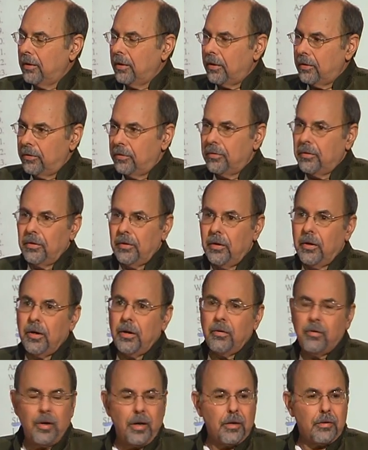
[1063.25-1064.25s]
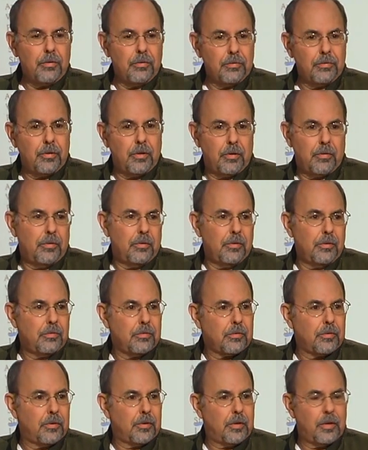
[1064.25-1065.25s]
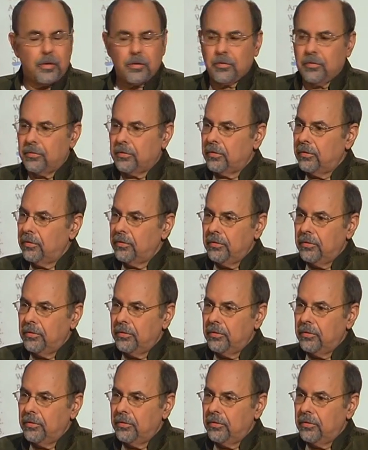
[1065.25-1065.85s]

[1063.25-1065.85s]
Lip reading: And you can hire actors that are in the Screen Actors Guild,